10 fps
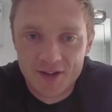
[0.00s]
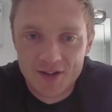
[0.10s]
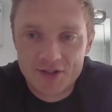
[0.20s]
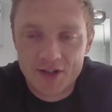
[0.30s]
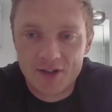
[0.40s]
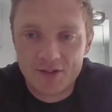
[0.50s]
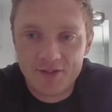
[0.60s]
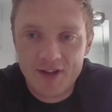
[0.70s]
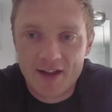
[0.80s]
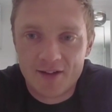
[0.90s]
So
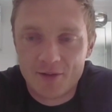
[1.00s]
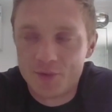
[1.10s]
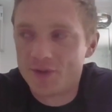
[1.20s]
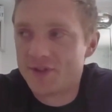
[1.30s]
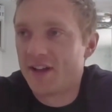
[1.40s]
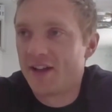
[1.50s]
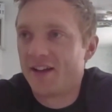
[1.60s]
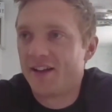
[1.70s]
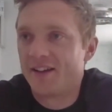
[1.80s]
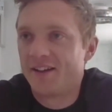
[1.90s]
yeah, it was
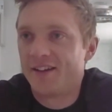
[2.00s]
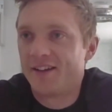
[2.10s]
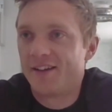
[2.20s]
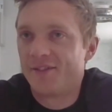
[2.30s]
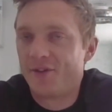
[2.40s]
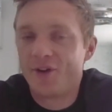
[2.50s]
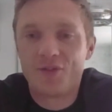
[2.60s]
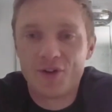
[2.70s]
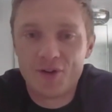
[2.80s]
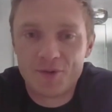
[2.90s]
very,
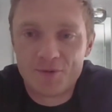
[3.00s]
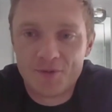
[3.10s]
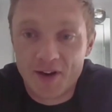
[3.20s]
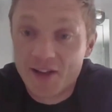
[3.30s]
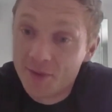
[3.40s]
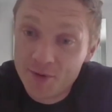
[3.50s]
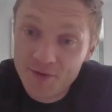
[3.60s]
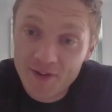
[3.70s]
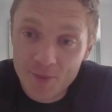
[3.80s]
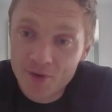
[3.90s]
very good fun. And to be
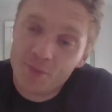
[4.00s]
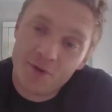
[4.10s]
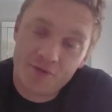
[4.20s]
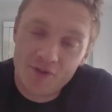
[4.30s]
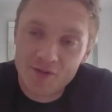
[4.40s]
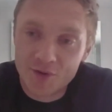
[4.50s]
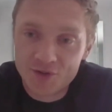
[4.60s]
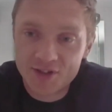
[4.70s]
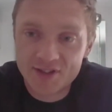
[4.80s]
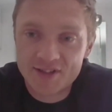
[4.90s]
fair, my 3-year-old,
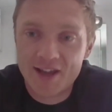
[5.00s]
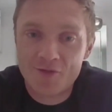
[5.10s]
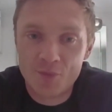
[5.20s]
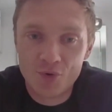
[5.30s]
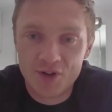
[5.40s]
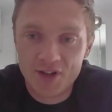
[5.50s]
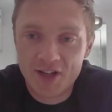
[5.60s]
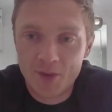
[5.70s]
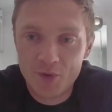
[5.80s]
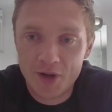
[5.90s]
she does say every morning,
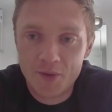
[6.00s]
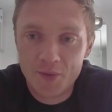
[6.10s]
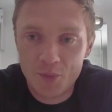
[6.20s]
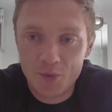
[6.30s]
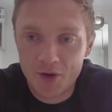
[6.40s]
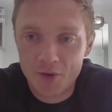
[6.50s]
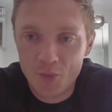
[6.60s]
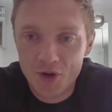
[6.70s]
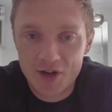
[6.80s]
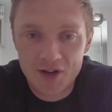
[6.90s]
"Can we go and
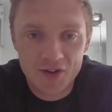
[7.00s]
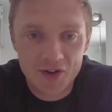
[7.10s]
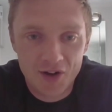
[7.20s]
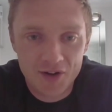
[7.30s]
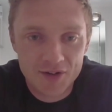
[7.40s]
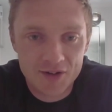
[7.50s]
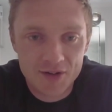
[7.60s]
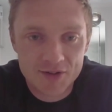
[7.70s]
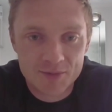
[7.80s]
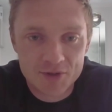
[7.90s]
work in the garden and
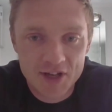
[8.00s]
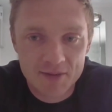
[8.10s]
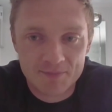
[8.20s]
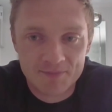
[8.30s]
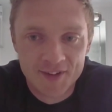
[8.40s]
do some gym?"